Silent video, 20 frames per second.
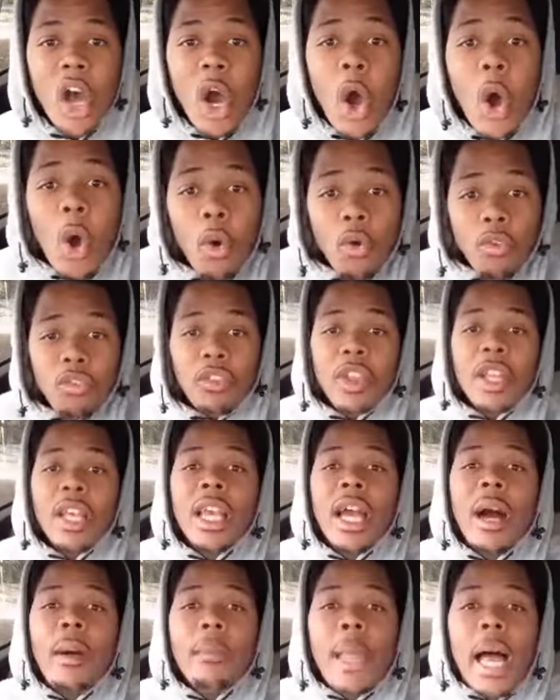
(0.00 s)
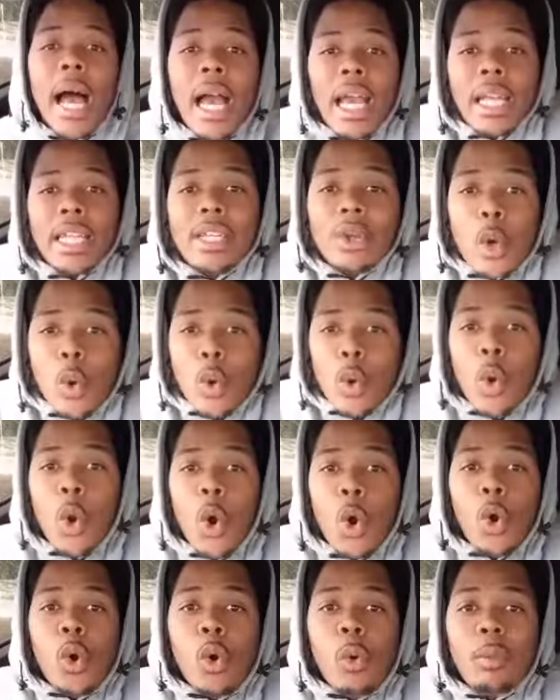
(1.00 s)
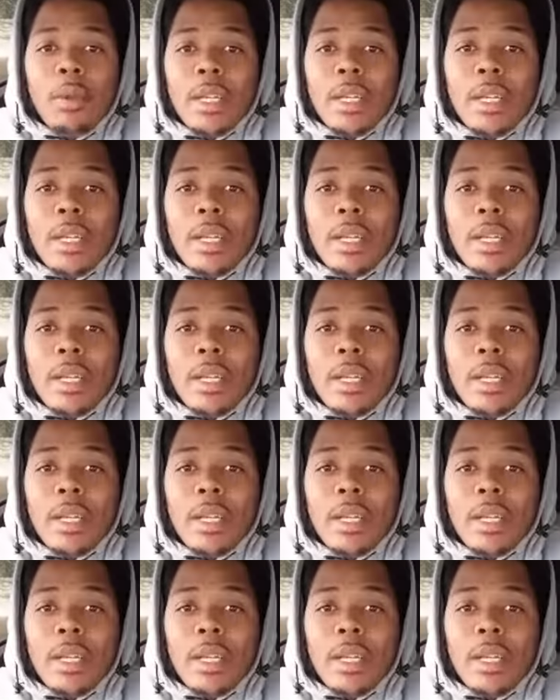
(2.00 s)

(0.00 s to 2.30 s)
Hopefully I'm not in the wrong,